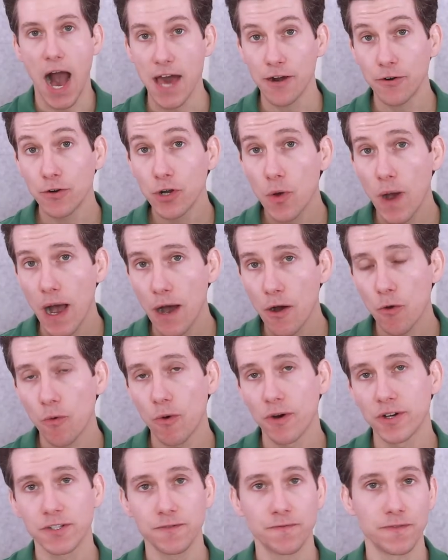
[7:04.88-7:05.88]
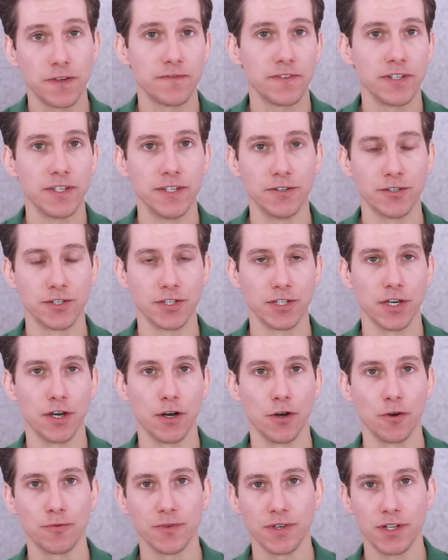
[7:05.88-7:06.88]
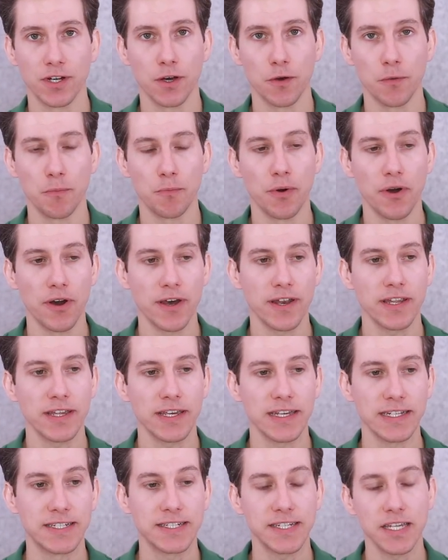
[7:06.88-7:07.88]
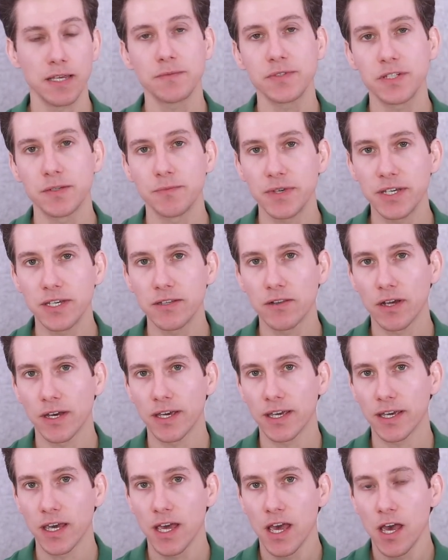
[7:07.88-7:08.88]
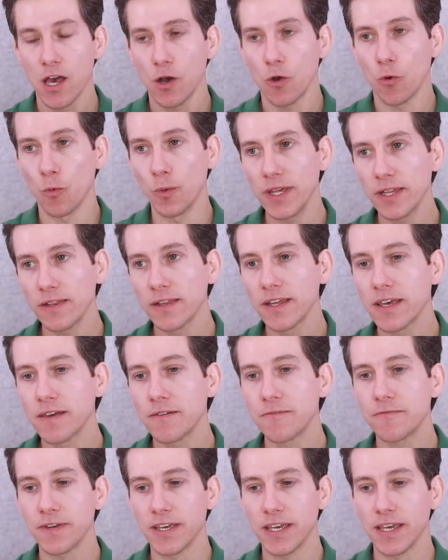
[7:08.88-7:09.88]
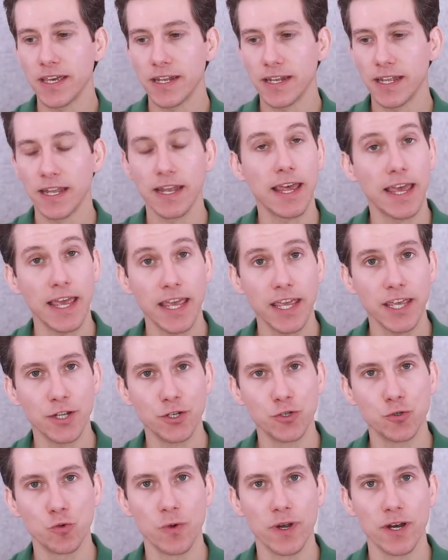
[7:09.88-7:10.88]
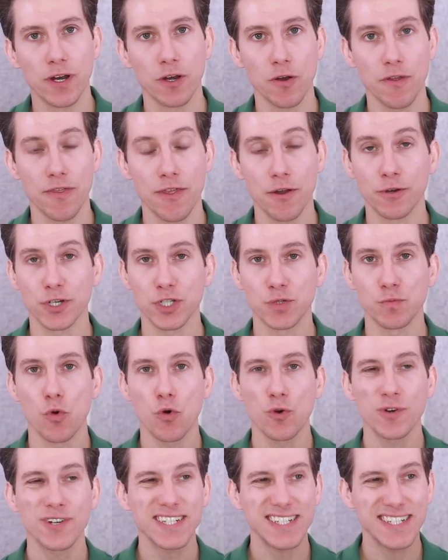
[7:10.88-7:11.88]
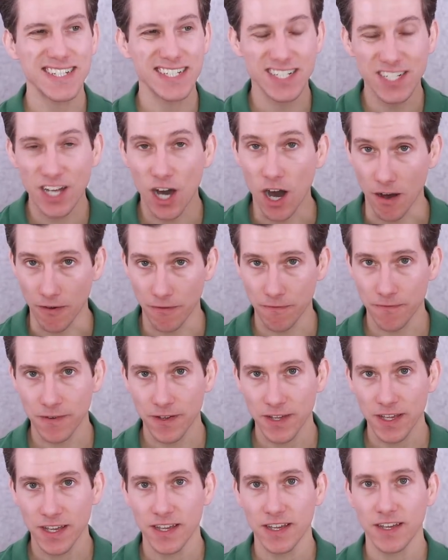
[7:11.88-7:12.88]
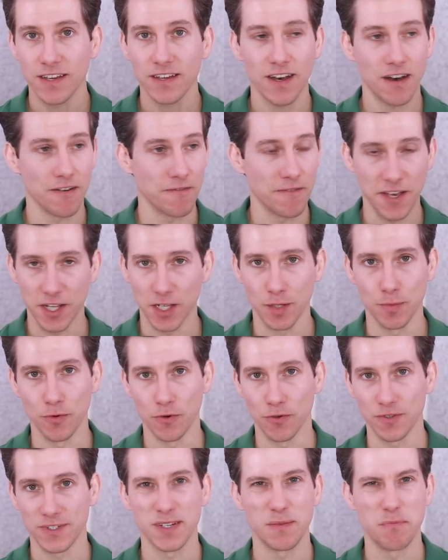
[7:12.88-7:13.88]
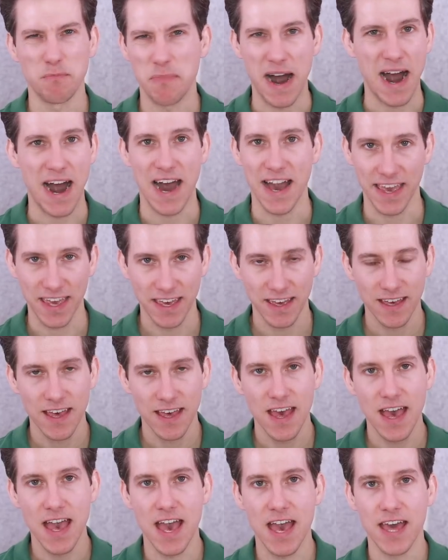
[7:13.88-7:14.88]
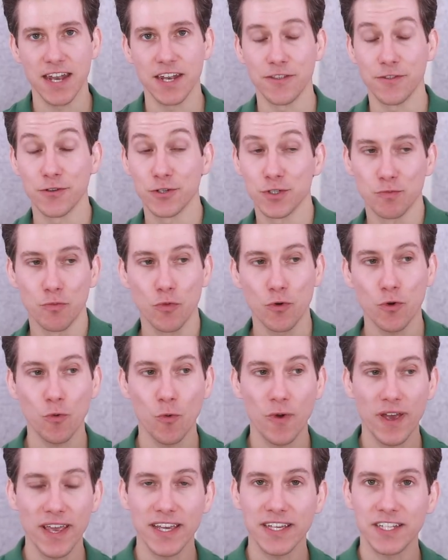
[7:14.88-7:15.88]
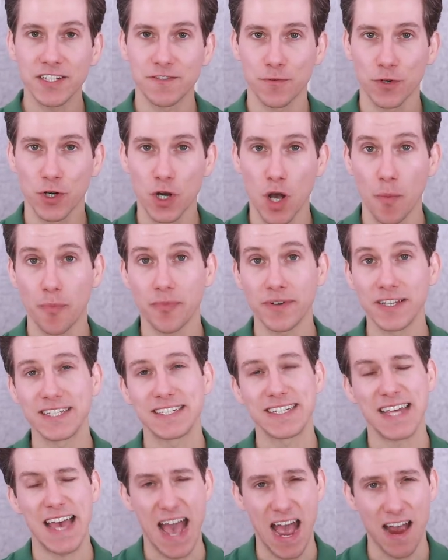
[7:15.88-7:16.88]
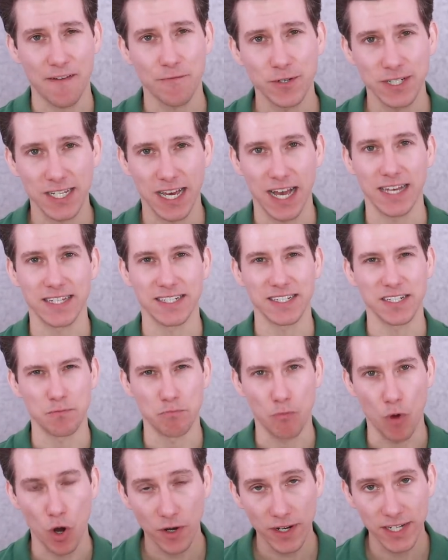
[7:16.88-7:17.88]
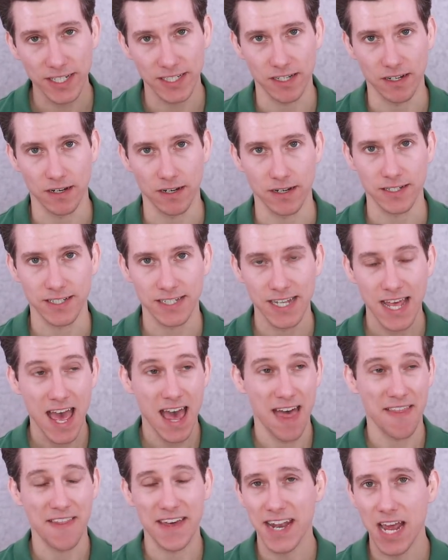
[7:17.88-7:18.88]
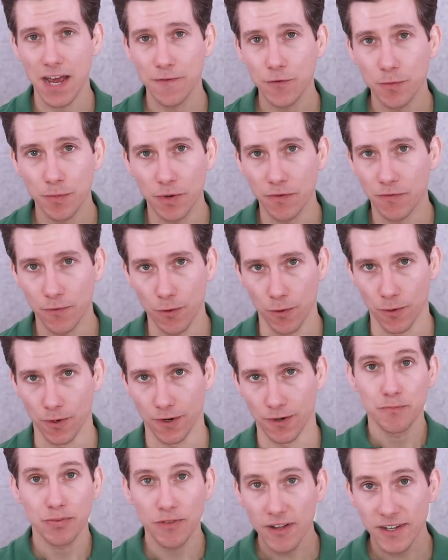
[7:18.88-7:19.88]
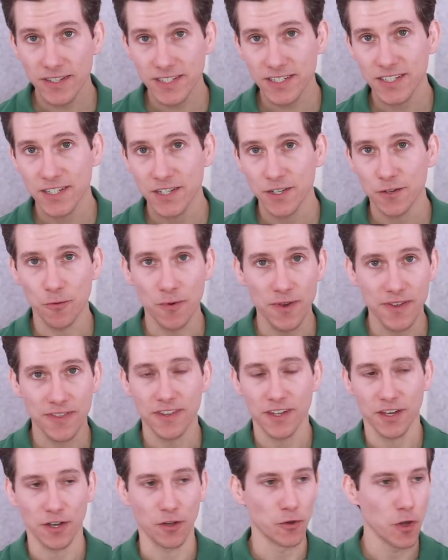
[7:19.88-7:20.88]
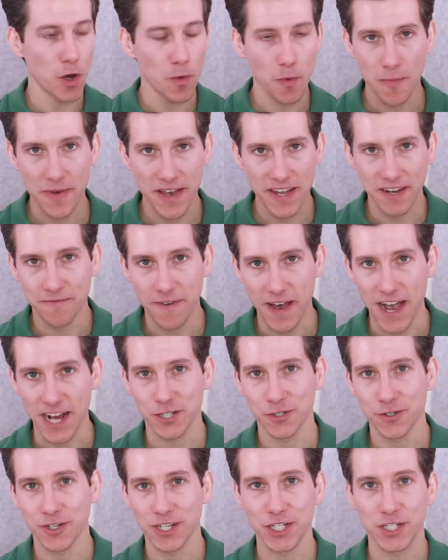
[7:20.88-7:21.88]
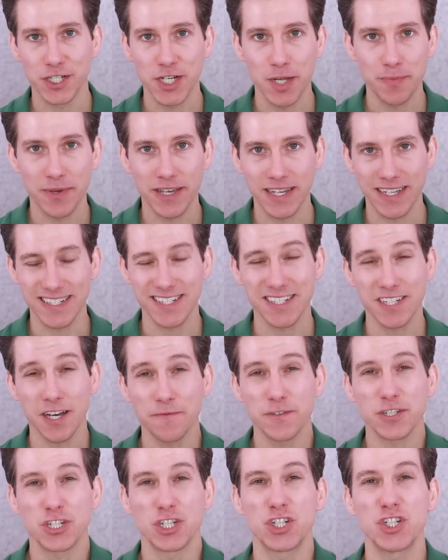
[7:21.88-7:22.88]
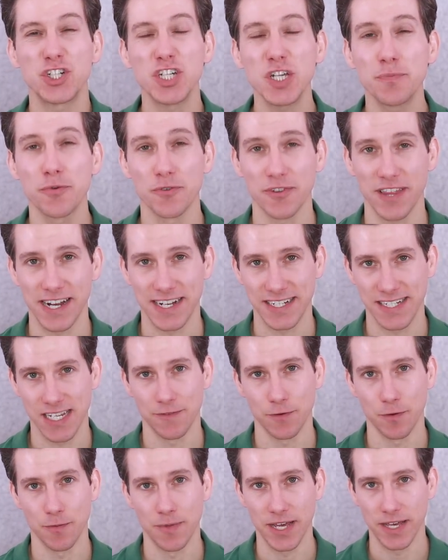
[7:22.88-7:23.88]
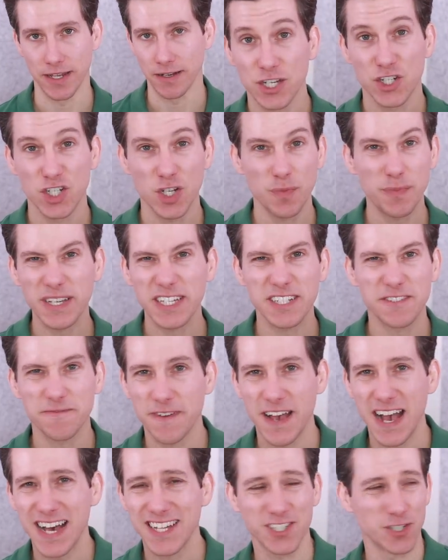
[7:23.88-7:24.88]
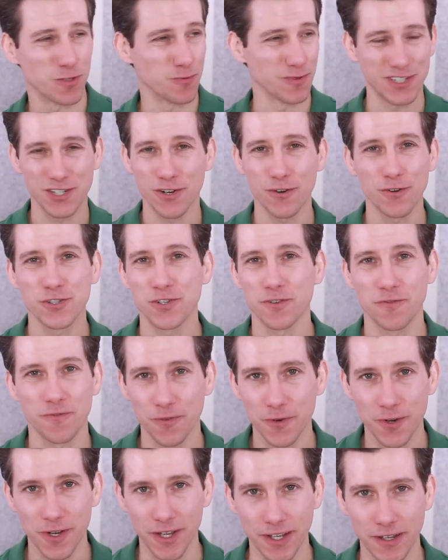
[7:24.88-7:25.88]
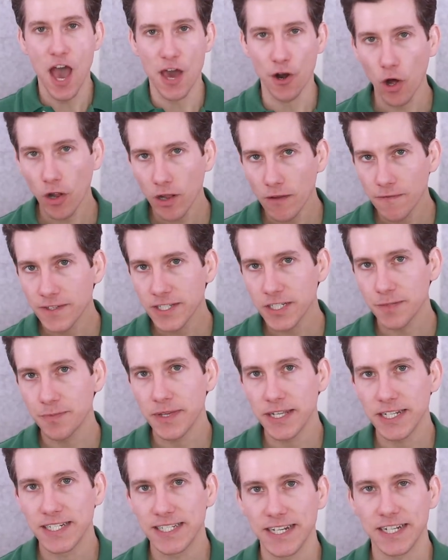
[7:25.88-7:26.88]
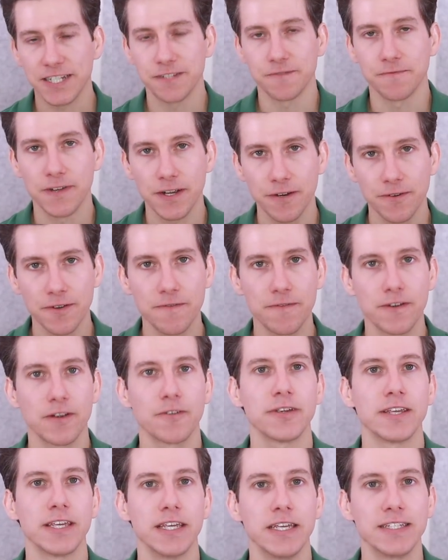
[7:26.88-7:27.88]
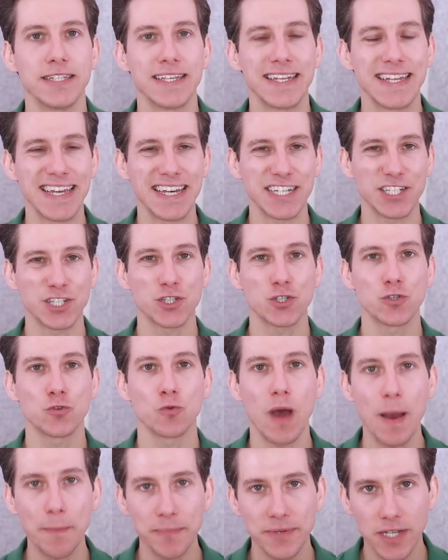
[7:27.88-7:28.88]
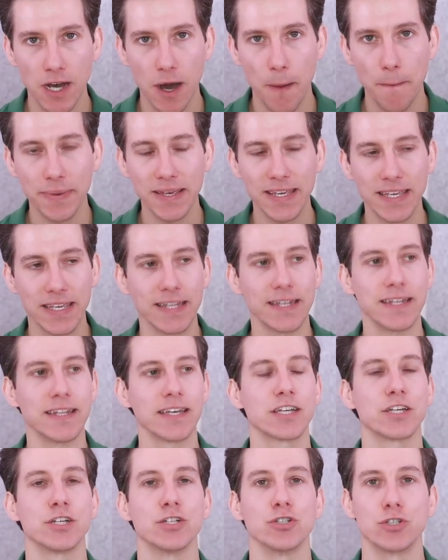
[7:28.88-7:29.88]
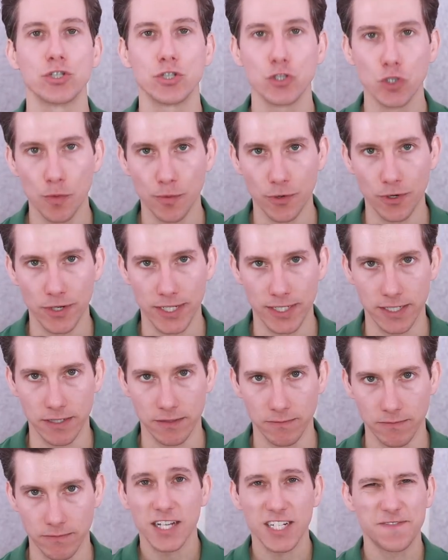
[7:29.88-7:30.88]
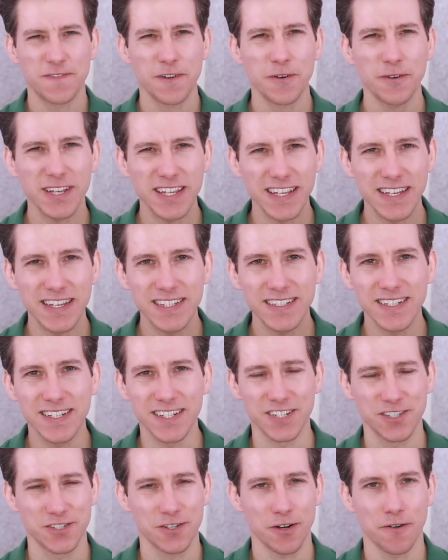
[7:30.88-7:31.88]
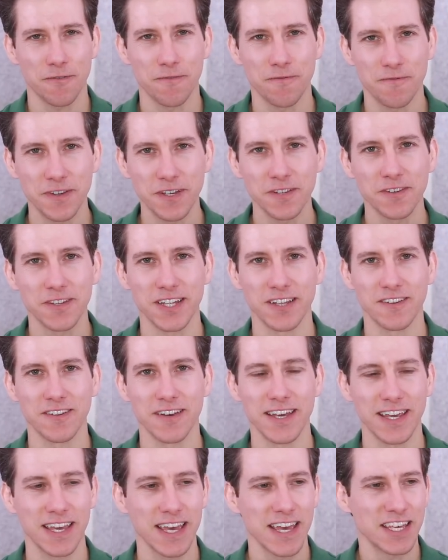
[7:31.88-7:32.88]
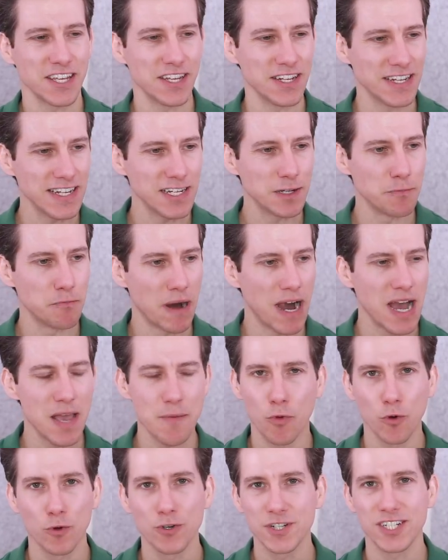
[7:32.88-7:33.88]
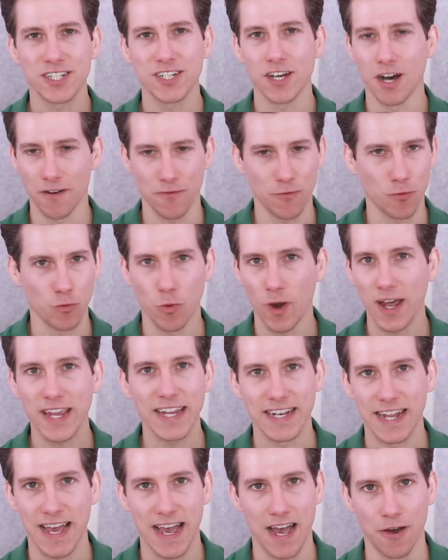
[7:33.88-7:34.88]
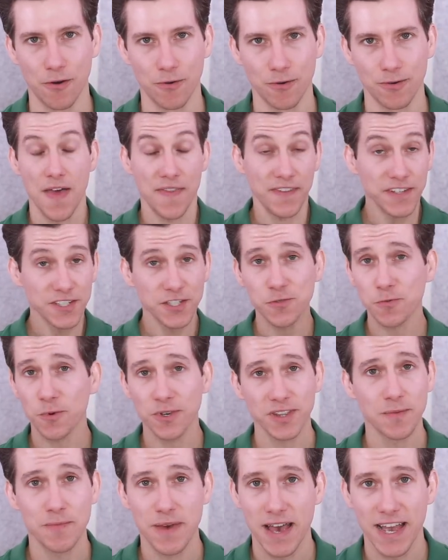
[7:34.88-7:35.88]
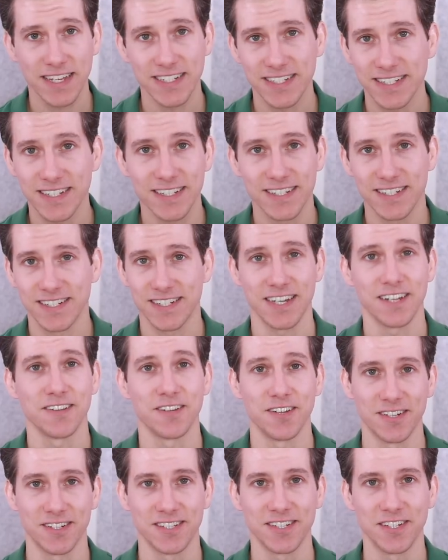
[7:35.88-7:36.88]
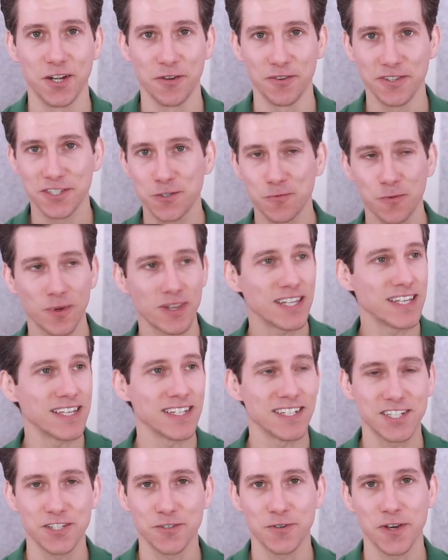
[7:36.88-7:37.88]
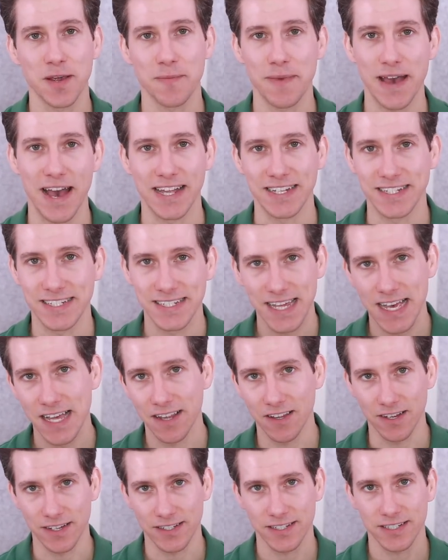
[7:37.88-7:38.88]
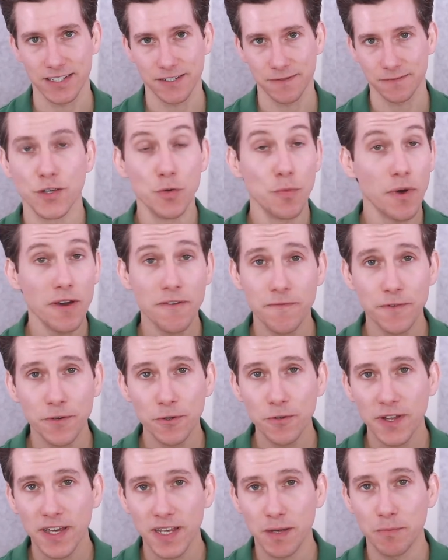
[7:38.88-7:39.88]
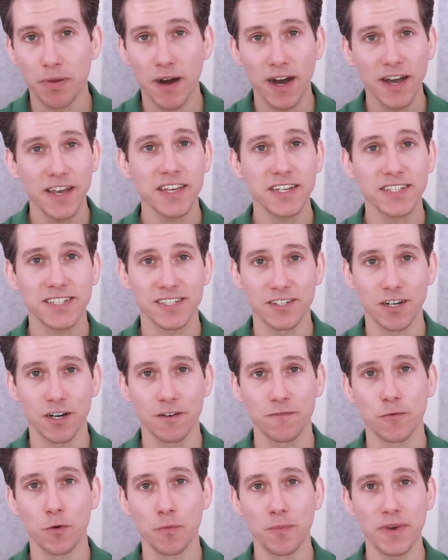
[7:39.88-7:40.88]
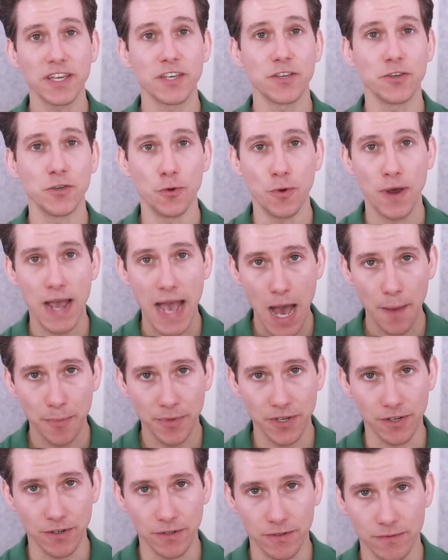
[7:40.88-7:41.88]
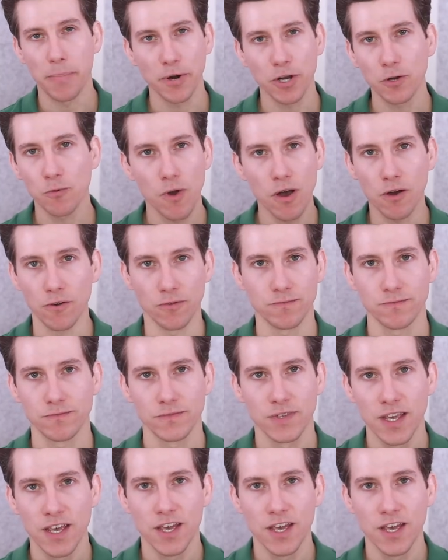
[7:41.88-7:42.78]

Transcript: I don't know how it was 50 years ago, you know, but it seems to me like we live in an age where there is more stuff available to buy and there's more ways for companies to advertise and to market to us than ever before. Plus, with global manufacturing and shipping, stuff is cheaper than it's ever been. Shipping is faster, returns are free. And all of this means that it's very, very easy to get swept up in consumerism. It's very easy to start feeling like you need to buy more stuff right now. And this is what the magazines tell us. You know, this is what the Instagram ads tell us. You might feel like buying stuff will make you happier, but it won't.